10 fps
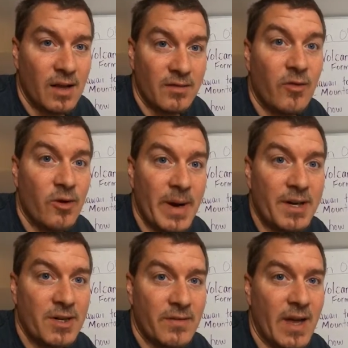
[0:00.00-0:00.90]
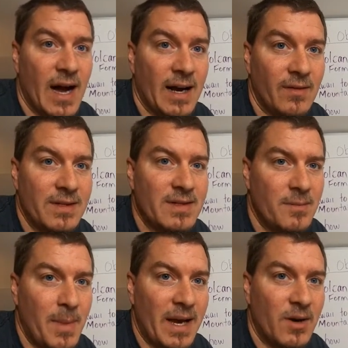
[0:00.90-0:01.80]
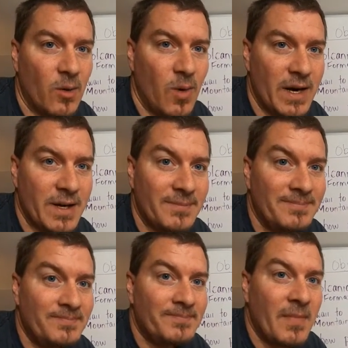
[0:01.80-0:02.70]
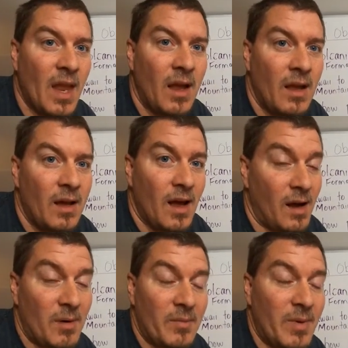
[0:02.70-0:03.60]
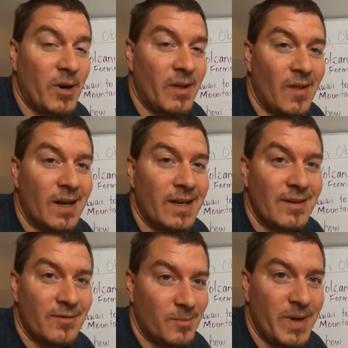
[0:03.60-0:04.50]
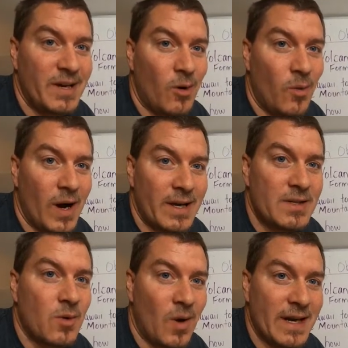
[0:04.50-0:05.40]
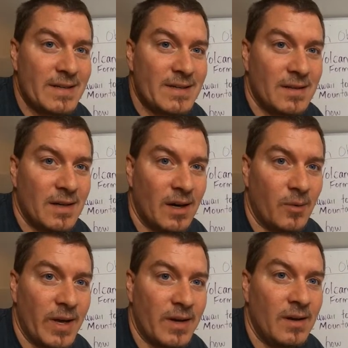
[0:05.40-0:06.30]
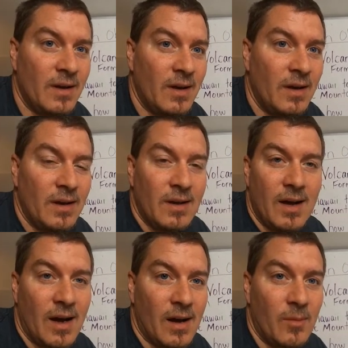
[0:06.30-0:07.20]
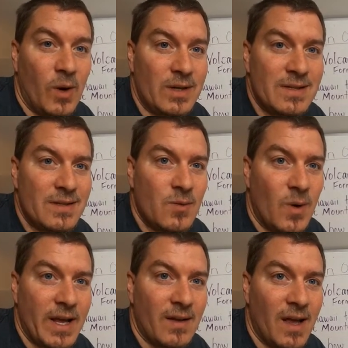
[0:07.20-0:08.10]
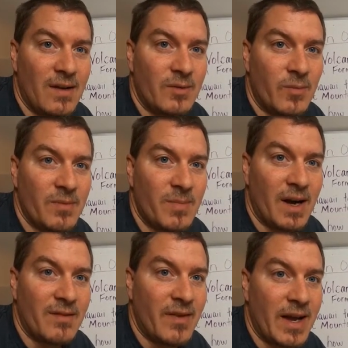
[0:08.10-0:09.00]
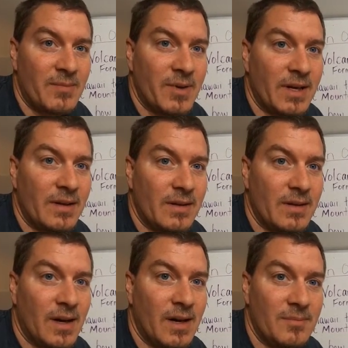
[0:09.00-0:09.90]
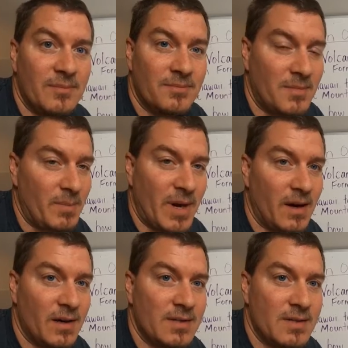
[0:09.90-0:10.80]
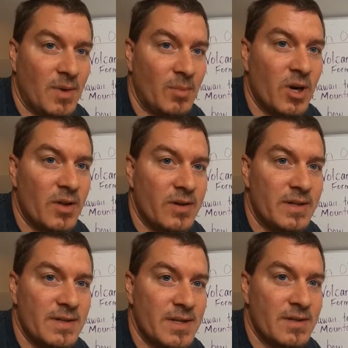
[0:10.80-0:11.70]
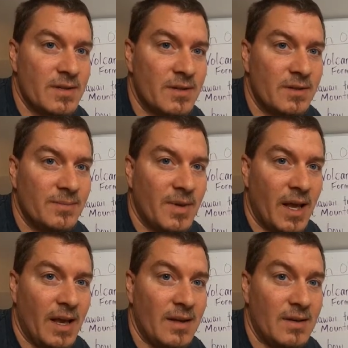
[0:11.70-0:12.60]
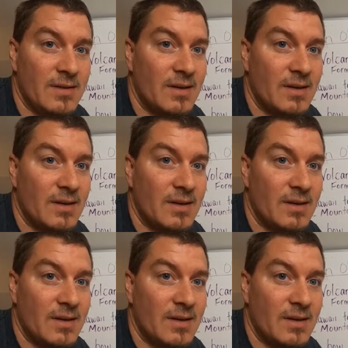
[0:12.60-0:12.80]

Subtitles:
formation of the islands that made Hawaii. I've been pretty lucky. I've been to Hawaii twice. I went once in 2011 with my family, my parents and my brother and sister, and